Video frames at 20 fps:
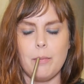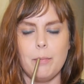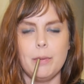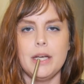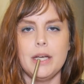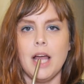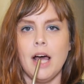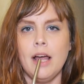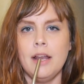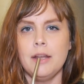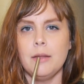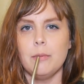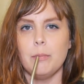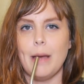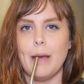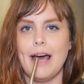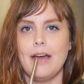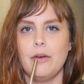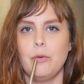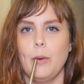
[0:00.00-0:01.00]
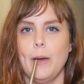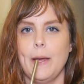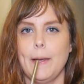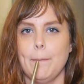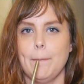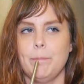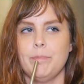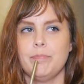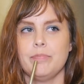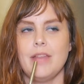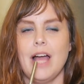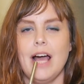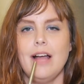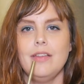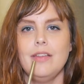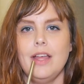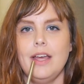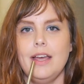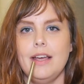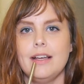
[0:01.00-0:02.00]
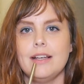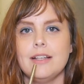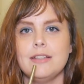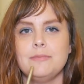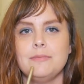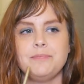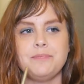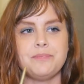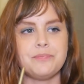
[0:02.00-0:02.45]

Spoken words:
But not in a bad way. Not like